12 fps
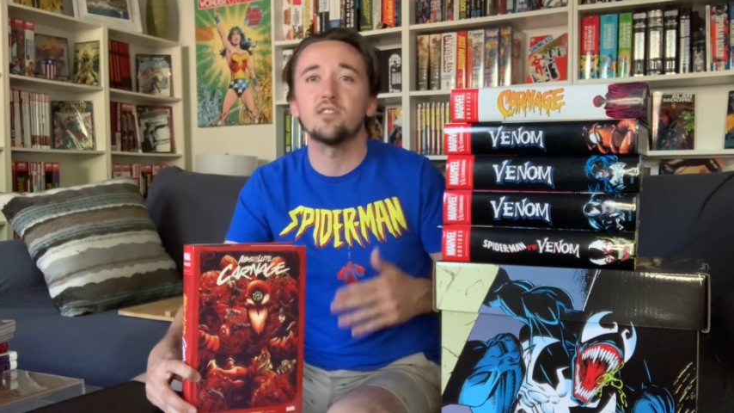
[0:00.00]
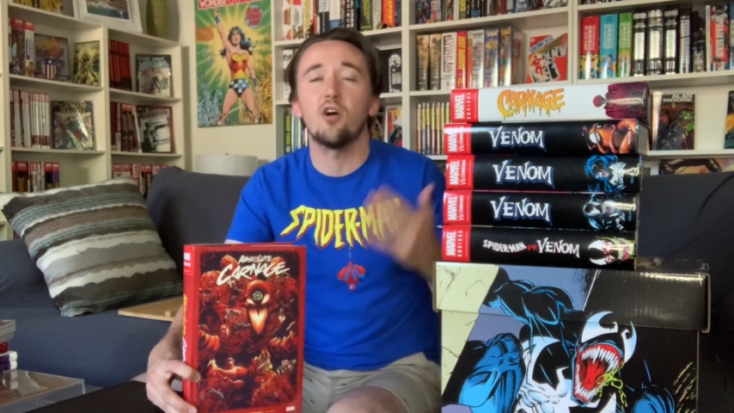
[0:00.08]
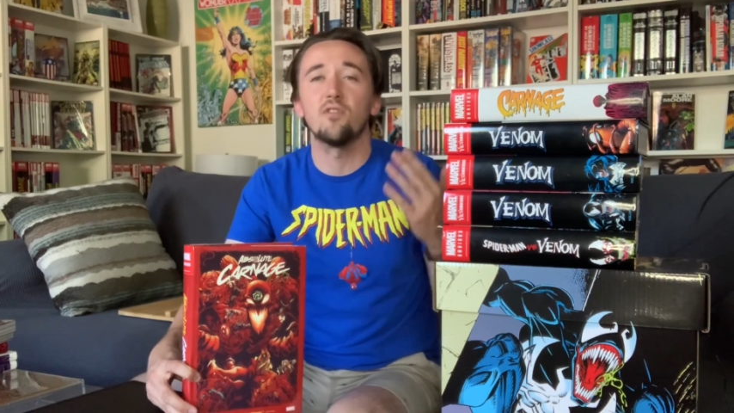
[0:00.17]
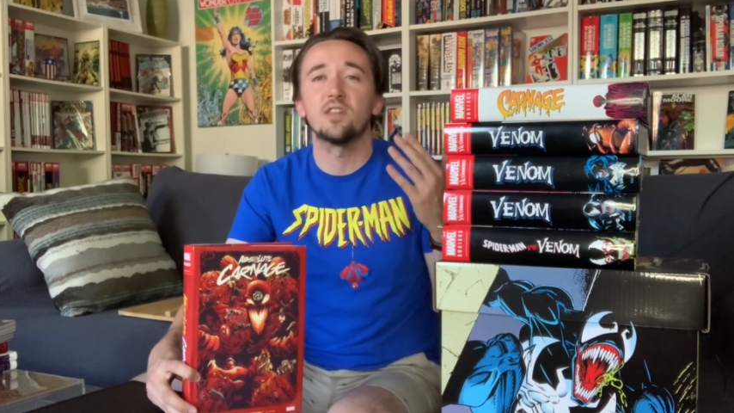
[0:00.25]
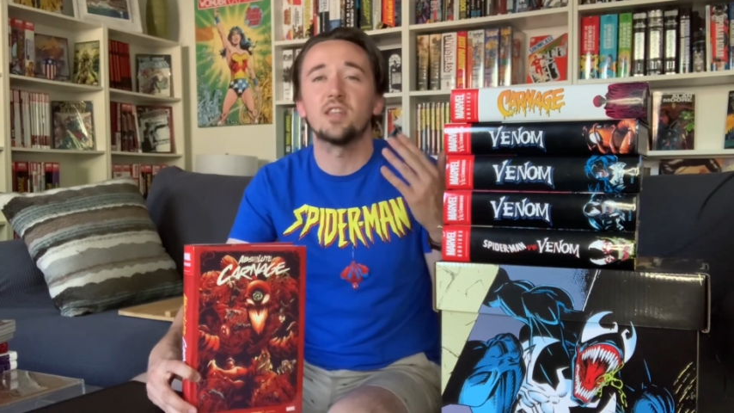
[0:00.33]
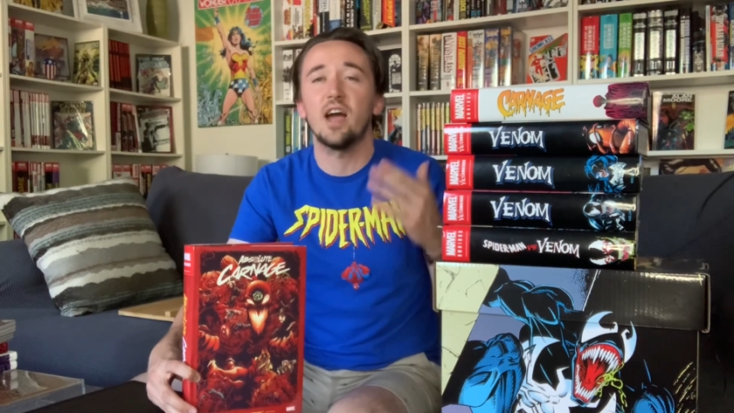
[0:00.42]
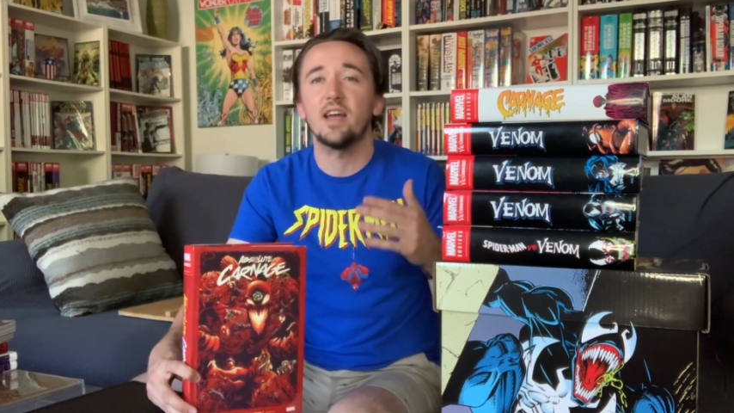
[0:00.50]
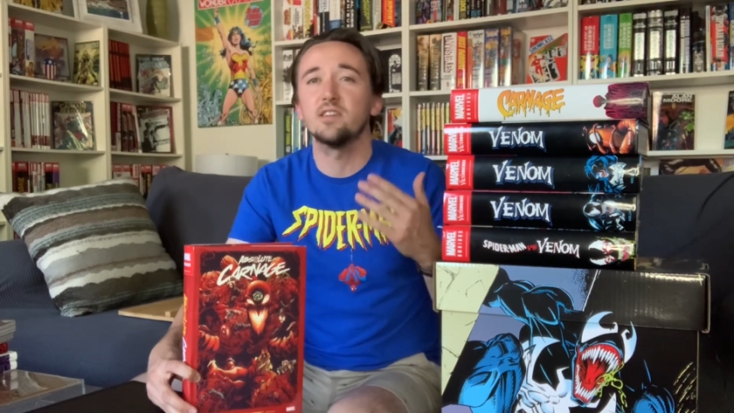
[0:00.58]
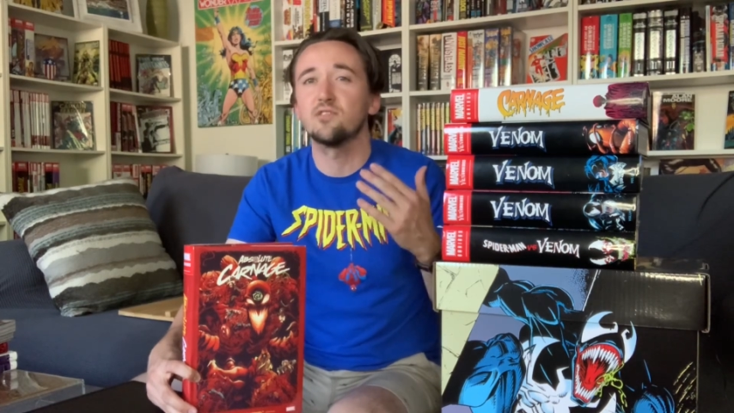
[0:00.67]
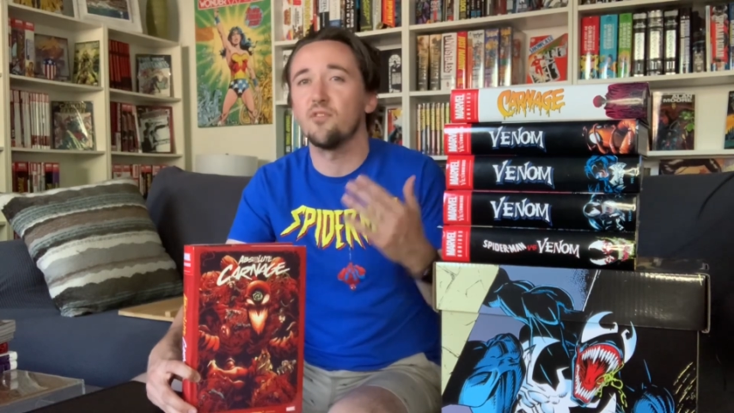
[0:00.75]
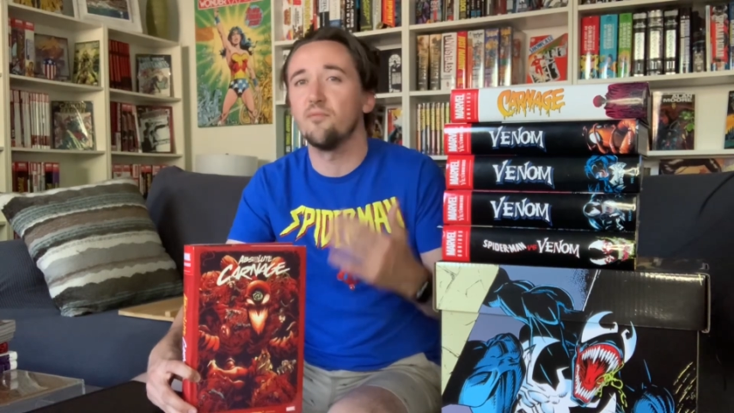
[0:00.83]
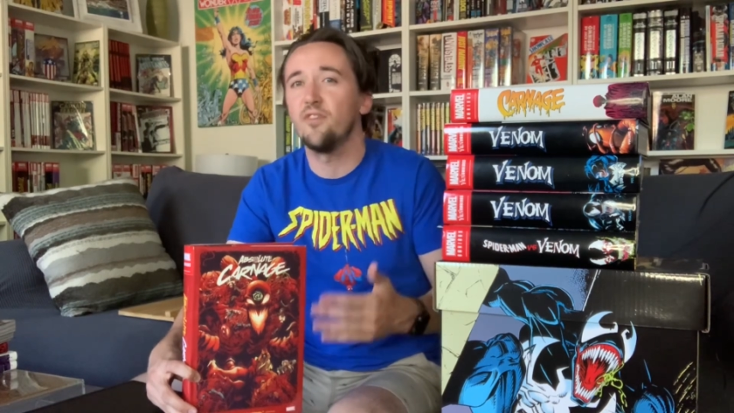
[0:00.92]
all the
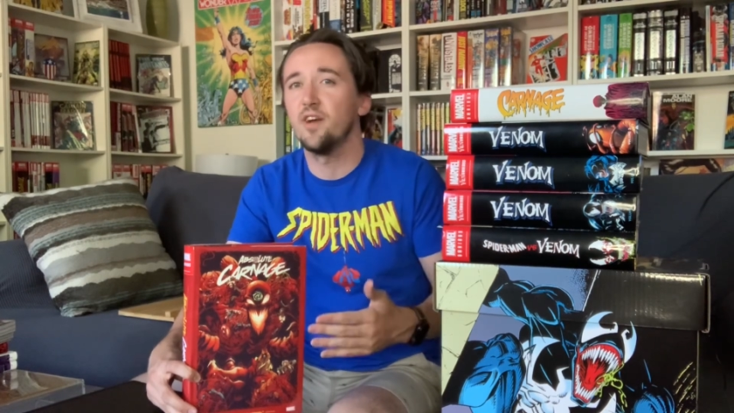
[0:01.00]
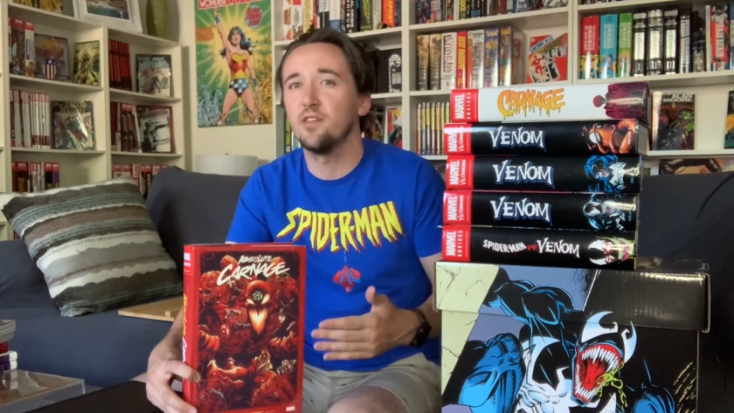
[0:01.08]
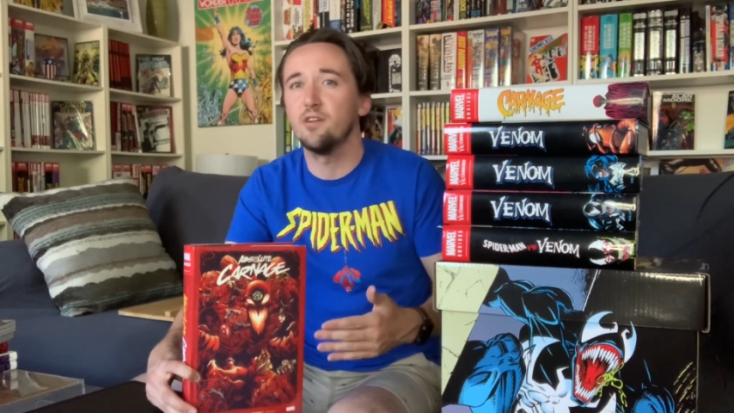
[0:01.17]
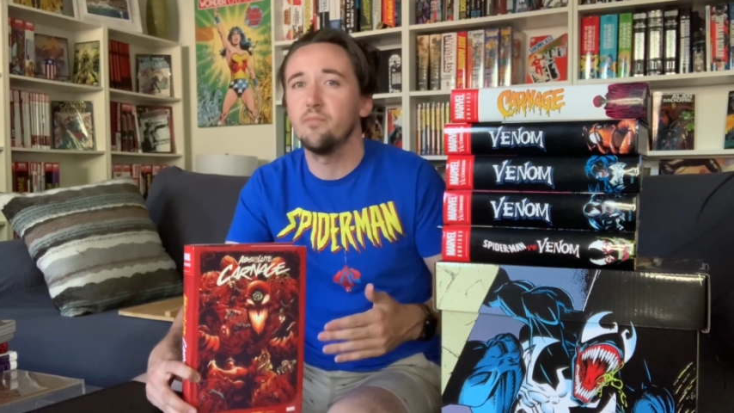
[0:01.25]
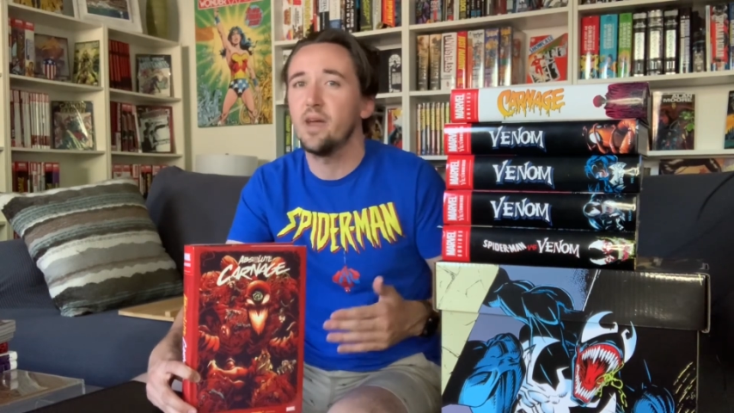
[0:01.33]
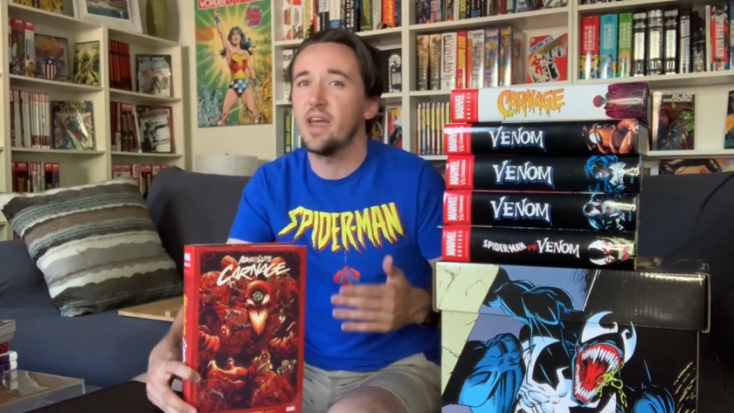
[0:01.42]
tie-ins from Venom,